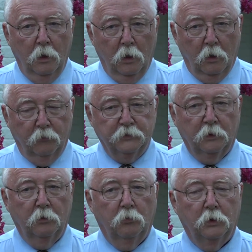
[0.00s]
of
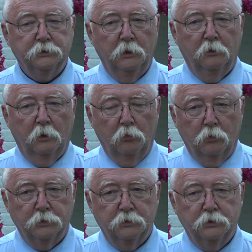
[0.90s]
General Washington, who has